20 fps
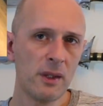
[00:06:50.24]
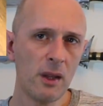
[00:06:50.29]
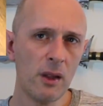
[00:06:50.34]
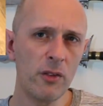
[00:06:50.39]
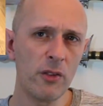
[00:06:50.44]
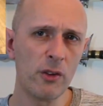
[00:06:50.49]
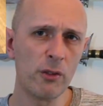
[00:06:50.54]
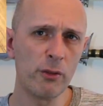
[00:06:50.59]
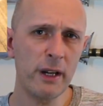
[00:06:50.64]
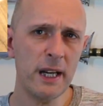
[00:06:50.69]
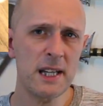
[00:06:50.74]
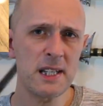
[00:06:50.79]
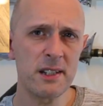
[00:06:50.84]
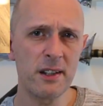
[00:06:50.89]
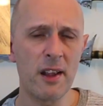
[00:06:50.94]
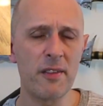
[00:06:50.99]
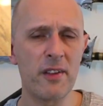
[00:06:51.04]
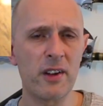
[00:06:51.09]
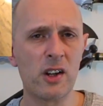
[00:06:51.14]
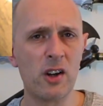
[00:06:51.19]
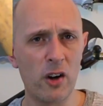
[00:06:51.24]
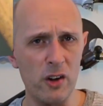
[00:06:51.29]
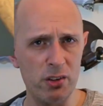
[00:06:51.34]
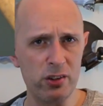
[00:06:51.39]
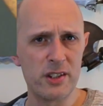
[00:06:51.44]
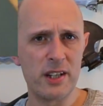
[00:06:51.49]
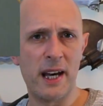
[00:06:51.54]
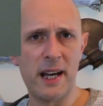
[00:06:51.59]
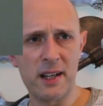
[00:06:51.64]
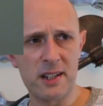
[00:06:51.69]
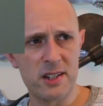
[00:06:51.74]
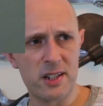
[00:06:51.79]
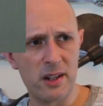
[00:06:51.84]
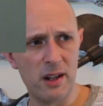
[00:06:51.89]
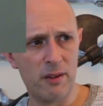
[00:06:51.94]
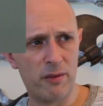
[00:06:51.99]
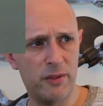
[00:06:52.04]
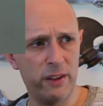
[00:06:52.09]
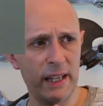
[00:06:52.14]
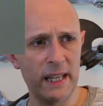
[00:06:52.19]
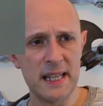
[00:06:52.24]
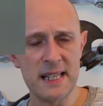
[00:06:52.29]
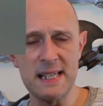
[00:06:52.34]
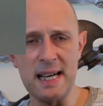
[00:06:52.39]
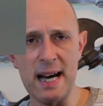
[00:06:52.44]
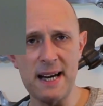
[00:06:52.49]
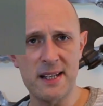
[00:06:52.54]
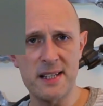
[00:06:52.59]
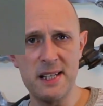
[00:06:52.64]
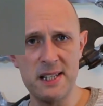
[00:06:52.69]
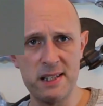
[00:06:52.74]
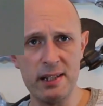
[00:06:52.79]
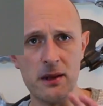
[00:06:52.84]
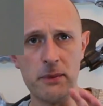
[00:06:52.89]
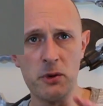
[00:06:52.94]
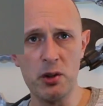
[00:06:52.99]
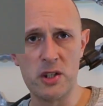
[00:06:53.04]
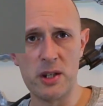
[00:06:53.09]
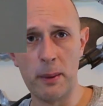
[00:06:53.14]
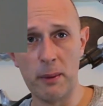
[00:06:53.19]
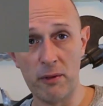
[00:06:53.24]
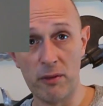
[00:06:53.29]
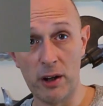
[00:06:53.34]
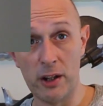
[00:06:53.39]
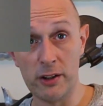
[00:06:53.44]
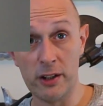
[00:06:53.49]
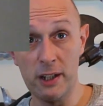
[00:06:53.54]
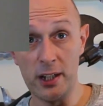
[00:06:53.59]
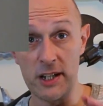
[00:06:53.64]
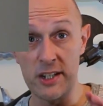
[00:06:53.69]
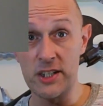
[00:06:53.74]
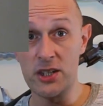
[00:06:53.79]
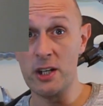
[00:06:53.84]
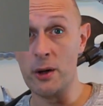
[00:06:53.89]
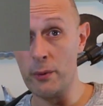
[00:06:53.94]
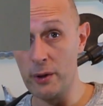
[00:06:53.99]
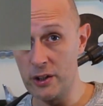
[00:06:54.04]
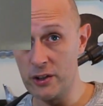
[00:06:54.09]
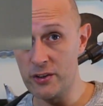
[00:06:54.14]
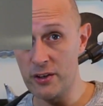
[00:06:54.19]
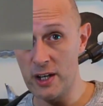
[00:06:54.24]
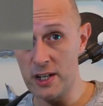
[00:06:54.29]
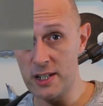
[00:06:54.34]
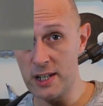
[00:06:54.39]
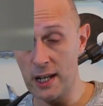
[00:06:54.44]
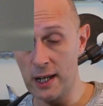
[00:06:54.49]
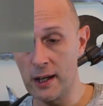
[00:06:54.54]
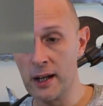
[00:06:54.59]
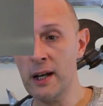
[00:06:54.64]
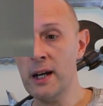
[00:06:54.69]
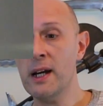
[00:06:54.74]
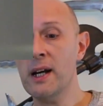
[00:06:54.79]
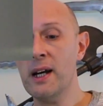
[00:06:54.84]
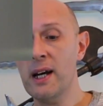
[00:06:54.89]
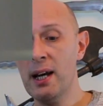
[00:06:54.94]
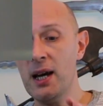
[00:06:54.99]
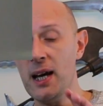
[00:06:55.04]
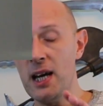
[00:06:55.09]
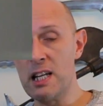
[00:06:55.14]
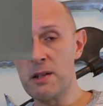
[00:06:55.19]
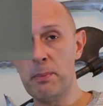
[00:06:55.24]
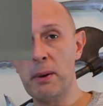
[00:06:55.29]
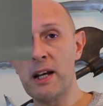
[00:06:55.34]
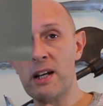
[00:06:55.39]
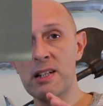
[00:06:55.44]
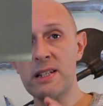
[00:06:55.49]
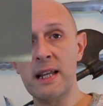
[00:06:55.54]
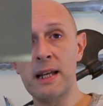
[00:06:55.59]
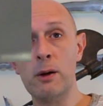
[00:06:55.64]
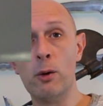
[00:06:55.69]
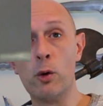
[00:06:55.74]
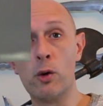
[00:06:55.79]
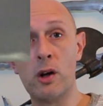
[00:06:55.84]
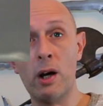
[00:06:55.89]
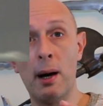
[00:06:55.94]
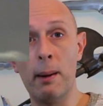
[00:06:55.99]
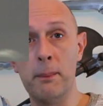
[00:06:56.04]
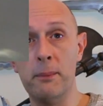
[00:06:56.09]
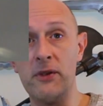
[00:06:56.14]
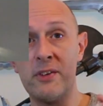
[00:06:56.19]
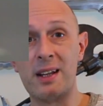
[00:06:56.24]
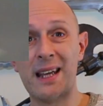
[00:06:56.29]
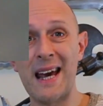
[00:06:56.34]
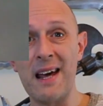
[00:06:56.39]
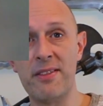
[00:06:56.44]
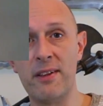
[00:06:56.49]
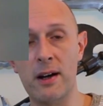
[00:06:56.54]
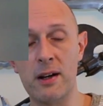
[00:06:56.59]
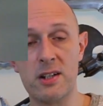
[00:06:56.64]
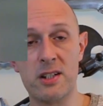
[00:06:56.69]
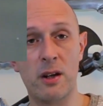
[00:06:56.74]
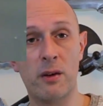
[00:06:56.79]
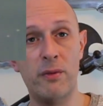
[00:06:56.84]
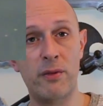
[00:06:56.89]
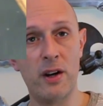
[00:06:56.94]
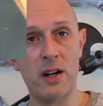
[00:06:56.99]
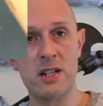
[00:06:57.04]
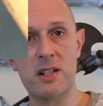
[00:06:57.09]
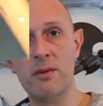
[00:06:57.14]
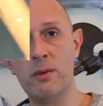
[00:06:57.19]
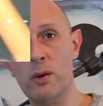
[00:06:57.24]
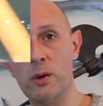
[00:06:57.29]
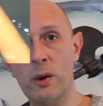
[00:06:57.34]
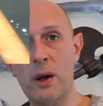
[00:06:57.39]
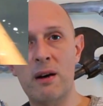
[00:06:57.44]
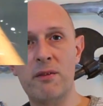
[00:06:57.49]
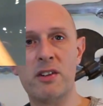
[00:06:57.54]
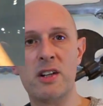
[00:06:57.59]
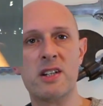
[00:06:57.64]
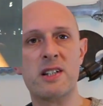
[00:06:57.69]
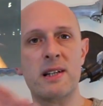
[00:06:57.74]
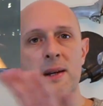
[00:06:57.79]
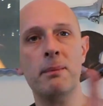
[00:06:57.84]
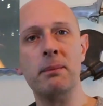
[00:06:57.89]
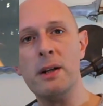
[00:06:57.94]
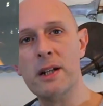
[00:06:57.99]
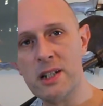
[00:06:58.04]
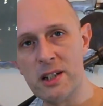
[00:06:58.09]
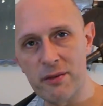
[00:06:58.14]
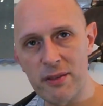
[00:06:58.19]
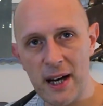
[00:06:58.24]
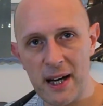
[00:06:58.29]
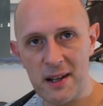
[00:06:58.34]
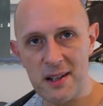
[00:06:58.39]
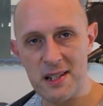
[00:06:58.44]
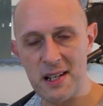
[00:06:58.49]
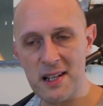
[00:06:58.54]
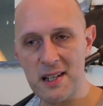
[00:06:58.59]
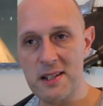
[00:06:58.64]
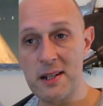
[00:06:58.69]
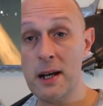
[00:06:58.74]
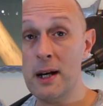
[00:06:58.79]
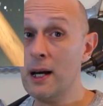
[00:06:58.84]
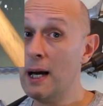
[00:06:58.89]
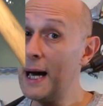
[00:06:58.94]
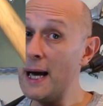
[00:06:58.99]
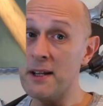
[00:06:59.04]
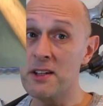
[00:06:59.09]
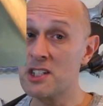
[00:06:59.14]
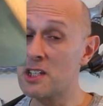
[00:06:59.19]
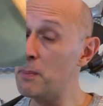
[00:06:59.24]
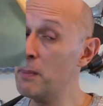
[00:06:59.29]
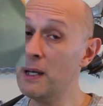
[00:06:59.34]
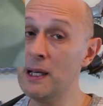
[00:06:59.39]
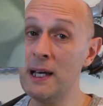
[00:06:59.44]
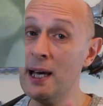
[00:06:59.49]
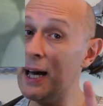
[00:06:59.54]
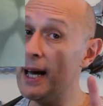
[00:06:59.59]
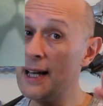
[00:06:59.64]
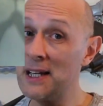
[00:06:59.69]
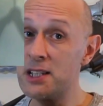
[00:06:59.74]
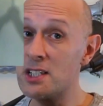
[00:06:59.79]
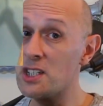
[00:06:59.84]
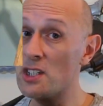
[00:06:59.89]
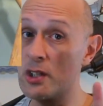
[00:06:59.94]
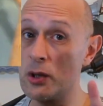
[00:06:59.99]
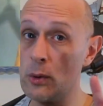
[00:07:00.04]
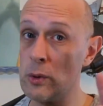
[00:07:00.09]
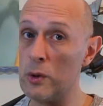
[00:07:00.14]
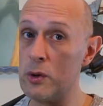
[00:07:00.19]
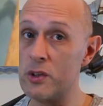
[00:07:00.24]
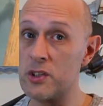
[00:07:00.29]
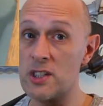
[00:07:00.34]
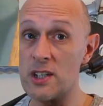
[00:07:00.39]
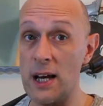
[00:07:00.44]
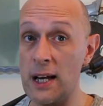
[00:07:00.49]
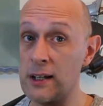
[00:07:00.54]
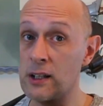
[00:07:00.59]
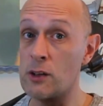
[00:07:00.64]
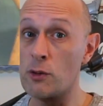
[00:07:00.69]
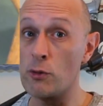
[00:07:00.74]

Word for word: the reason that the context of these axes in the Museum of London is so interesting is because they all come together. So first of all, you have an assemblage of axes and spearheads, swords, and a